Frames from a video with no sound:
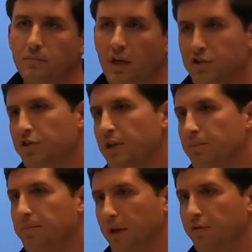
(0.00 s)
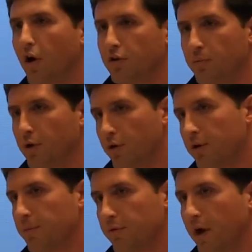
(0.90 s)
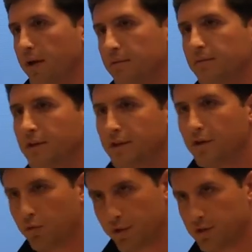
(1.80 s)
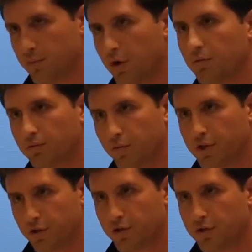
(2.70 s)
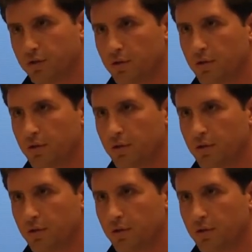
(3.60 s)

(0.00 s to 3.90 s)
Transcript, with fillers: because you need big volume in order to provide reasonable research.